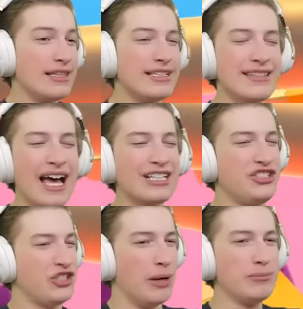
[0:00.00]
It's not
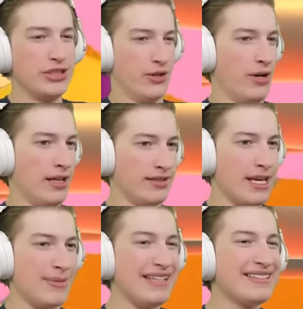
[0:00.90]
Jump Showdown to
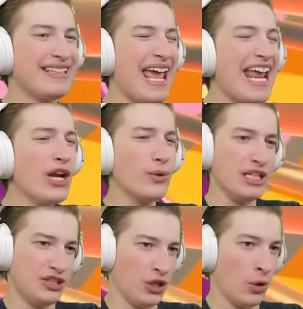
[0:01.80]
him, it's
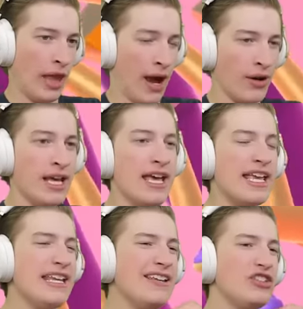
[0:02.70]
Carry Showdown.
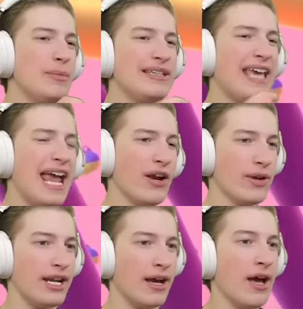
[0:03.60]
He needs to be
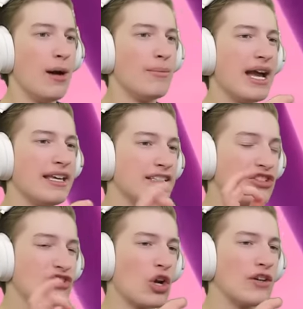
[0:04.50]
carried by
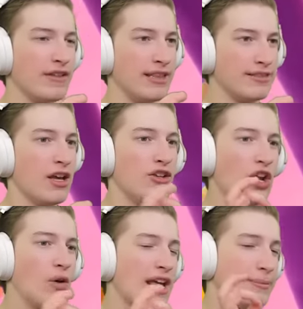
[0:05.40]
his servant,
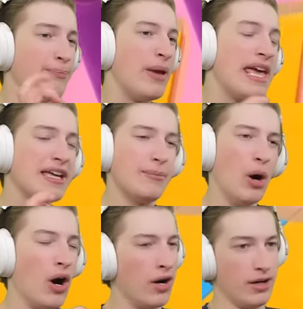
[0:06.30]
known as Big
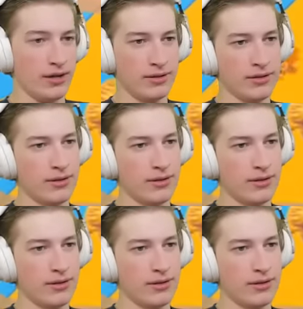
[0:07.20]
Bar.